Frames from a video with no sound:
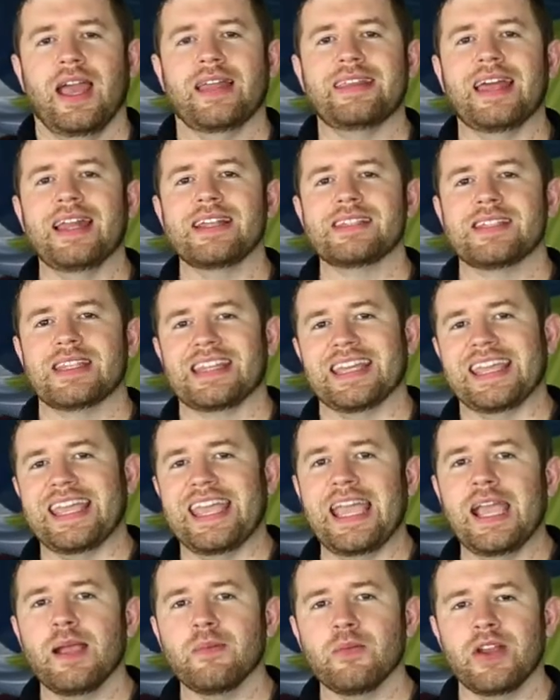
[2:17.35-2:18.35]
and that is that the
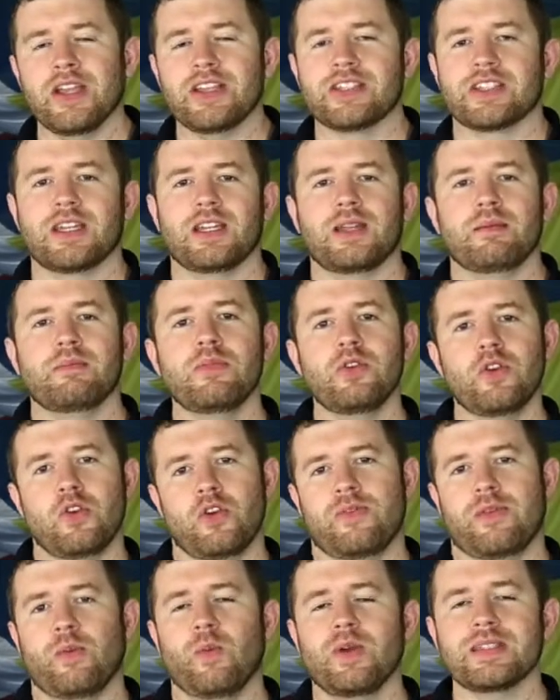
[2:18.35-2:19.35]
camera is going to
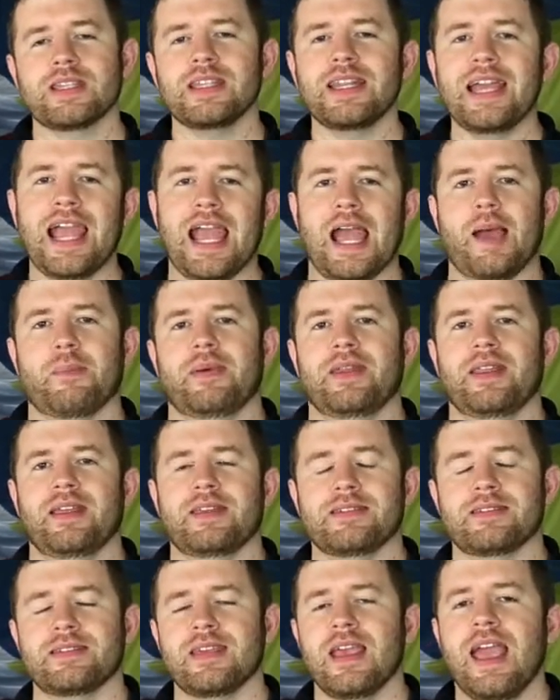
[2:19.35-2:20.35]
move. And what's going to happen
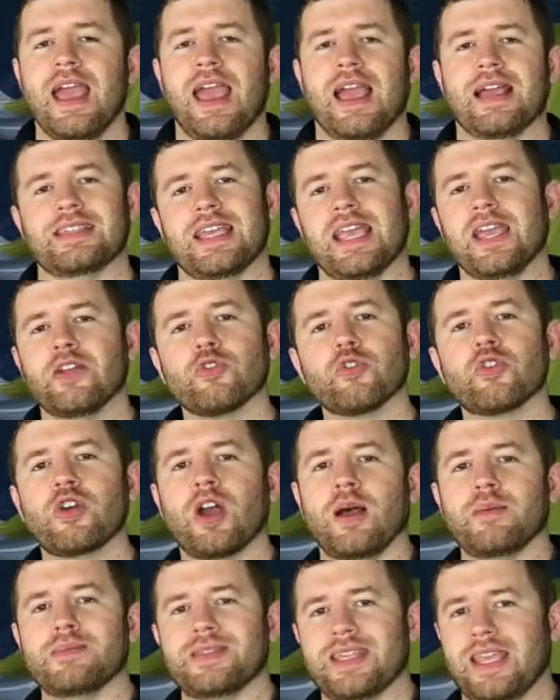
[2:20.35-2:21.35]
is, as Andrew
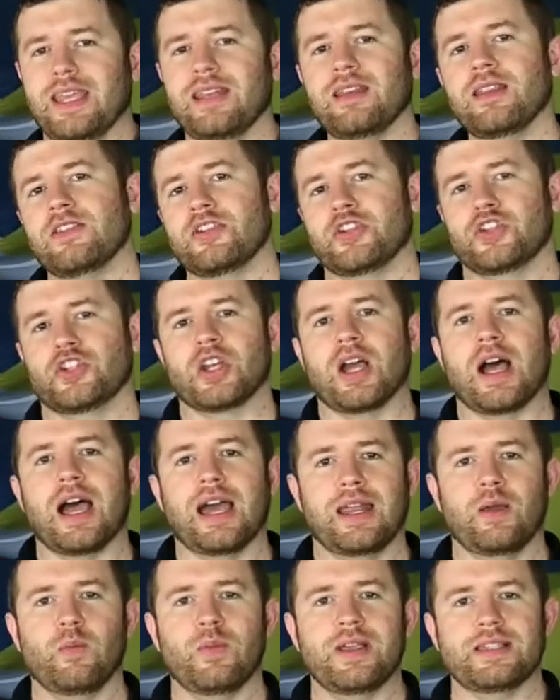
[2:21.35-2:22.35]
comes into the
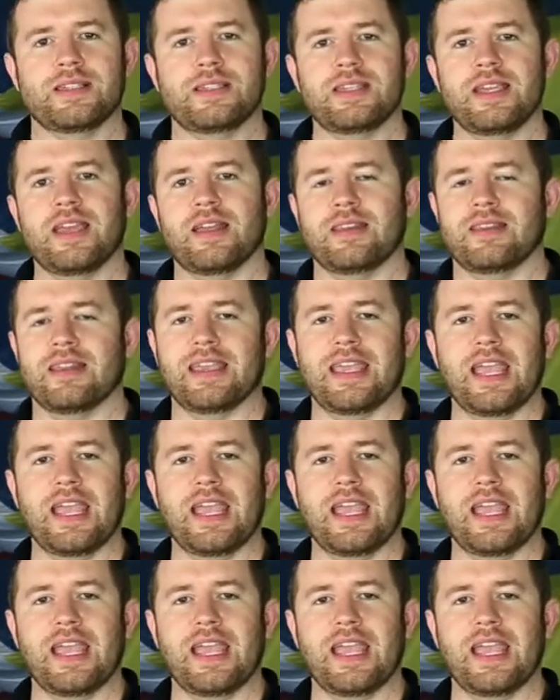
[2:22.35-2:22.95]
shot and we see it, the